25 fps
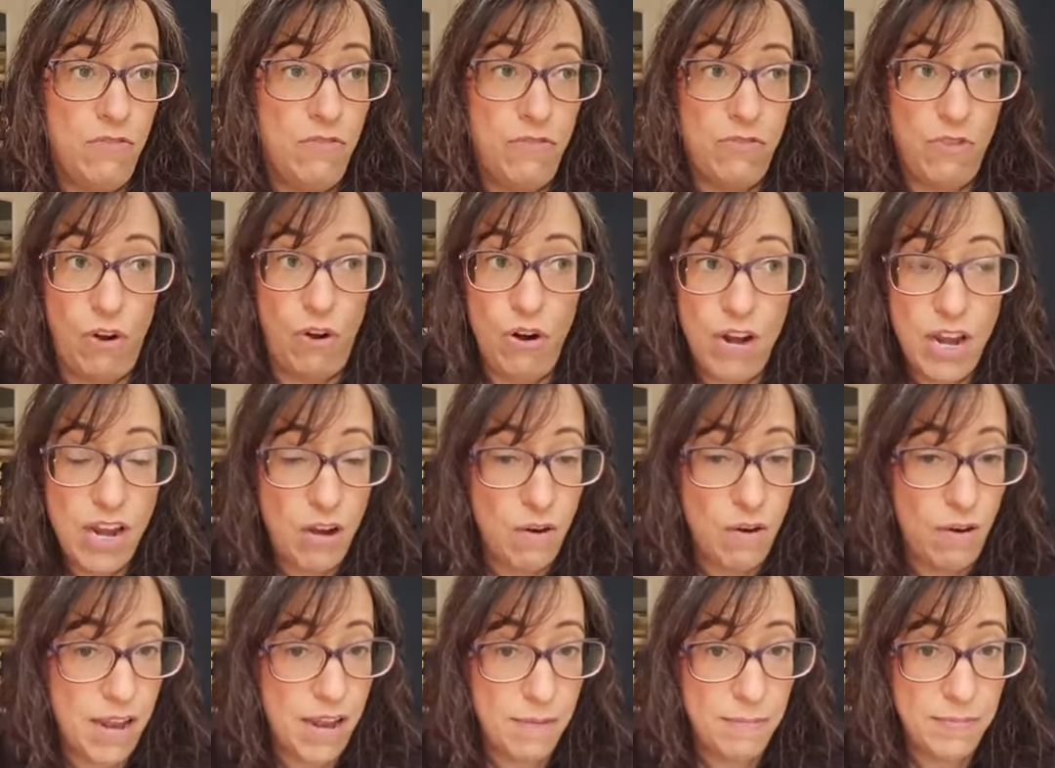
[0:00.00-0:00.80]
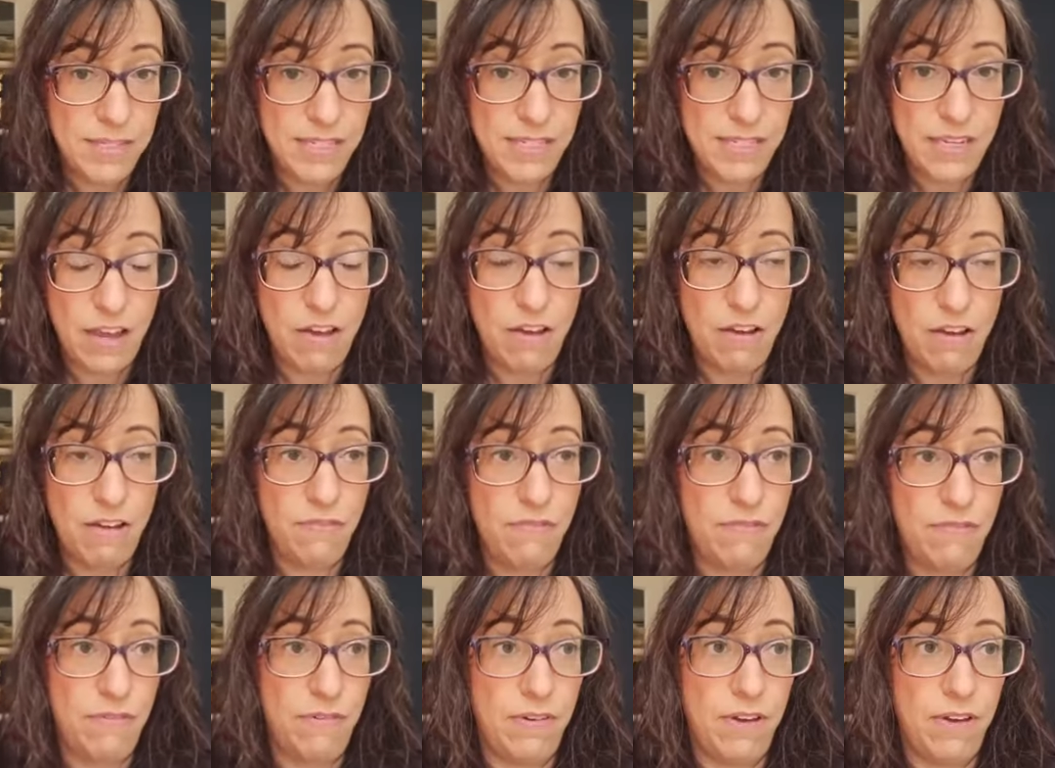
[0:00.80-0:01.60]
30 grams
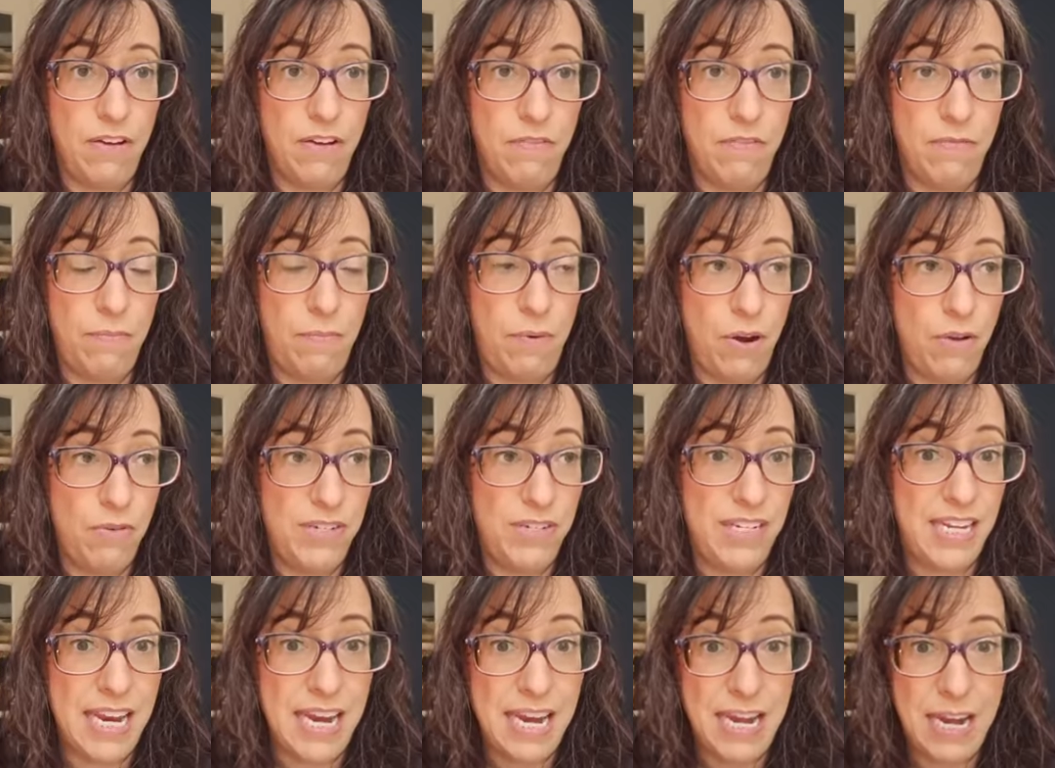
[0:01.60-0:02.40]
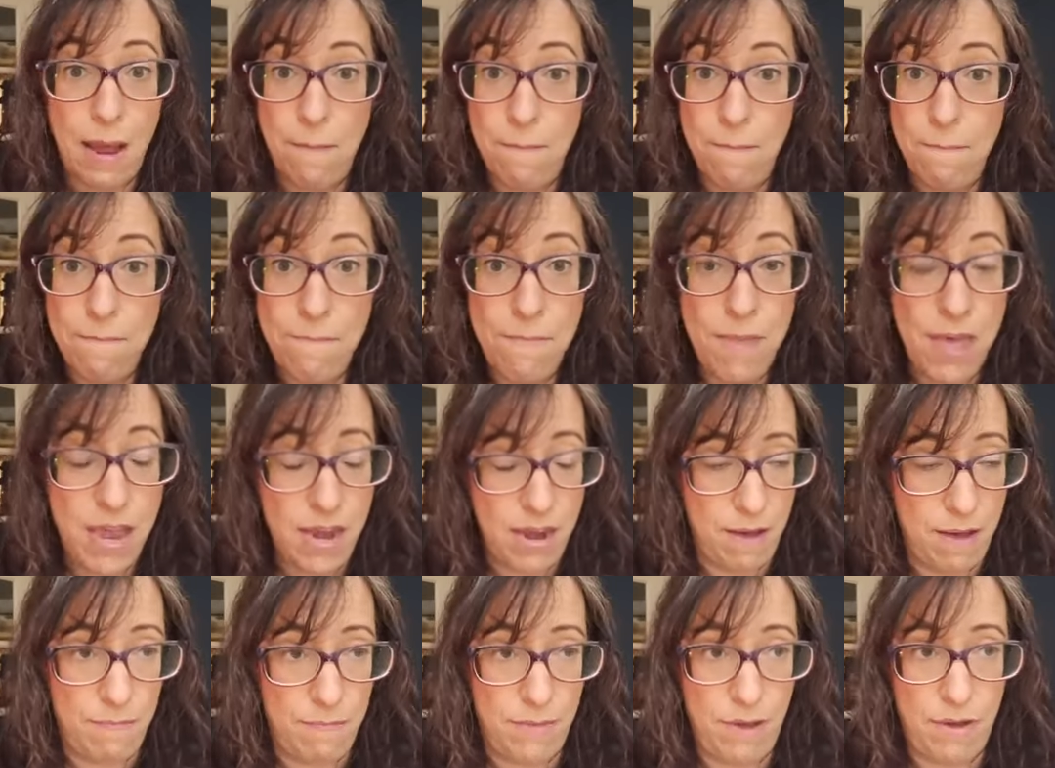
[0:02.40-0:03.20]
of, of protein
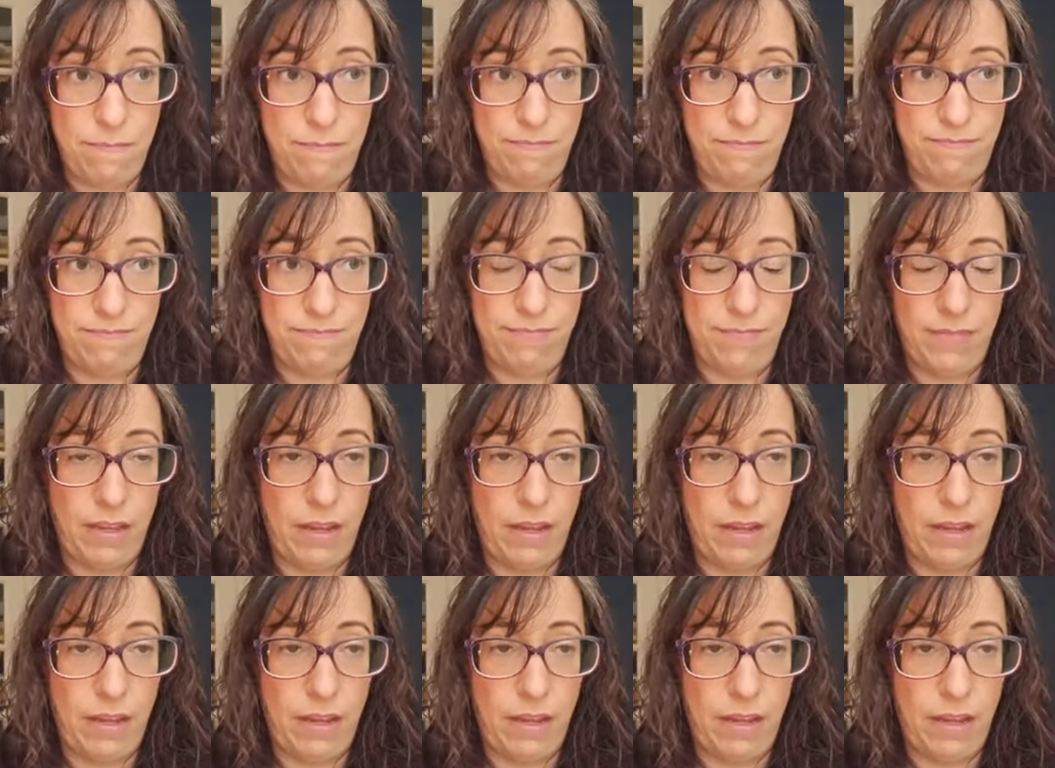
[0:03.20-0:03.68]
minimum,